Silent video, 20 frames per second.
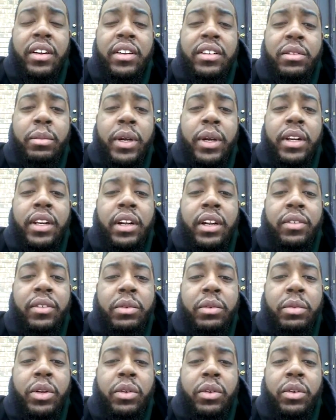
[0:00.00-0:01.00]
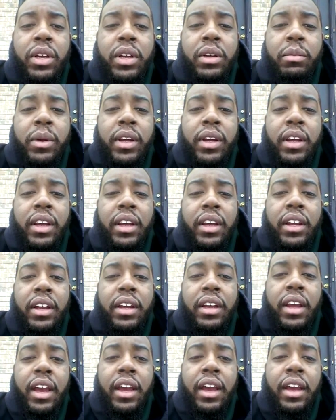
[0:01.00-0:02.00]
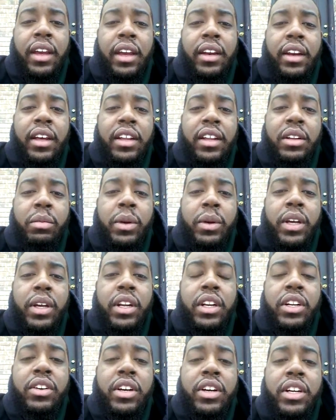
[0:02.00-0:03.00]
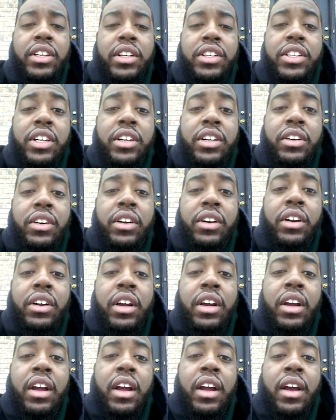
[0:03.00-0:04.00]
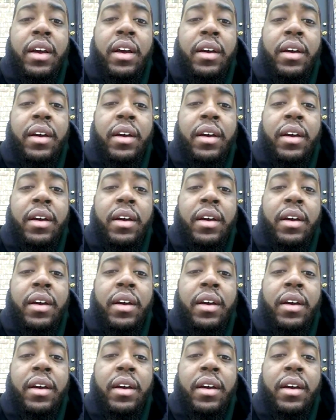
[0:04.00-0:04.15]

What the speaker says: there is a big difference between being gay, lesbian, and transgender,